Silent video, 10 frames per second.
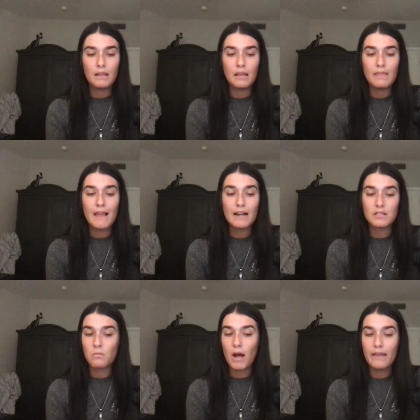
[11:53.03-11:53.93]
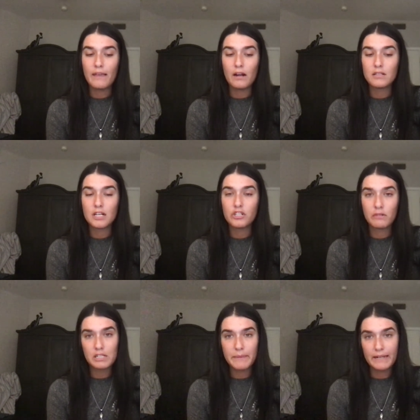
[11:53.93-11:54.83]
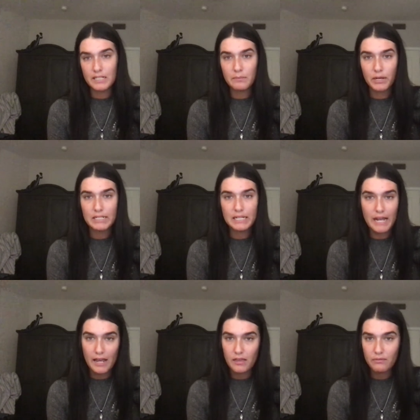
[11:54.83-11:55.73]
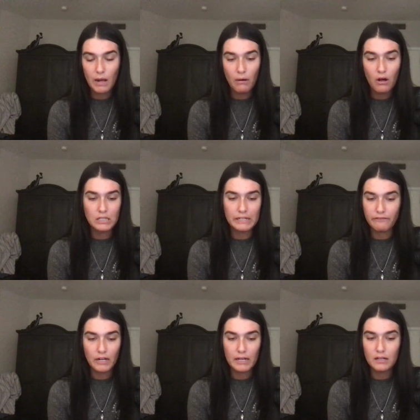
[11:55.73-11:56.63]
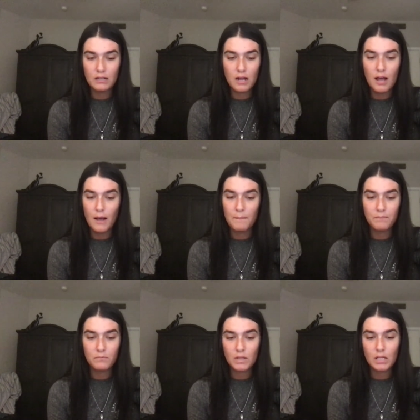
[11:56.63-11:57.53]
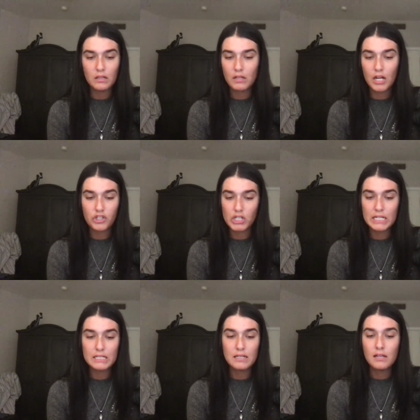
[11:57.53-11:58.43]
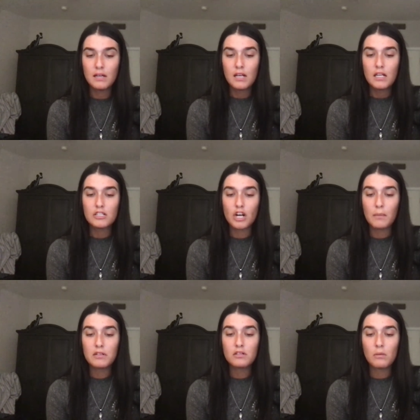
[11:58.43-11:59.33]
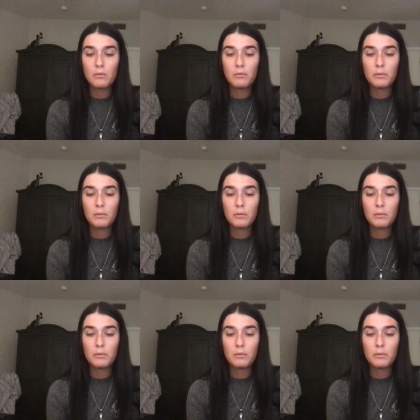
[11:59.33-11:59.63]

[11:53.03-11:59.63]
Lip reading: And that is why they are such a respected brand today throughout all different countries. Starbucks global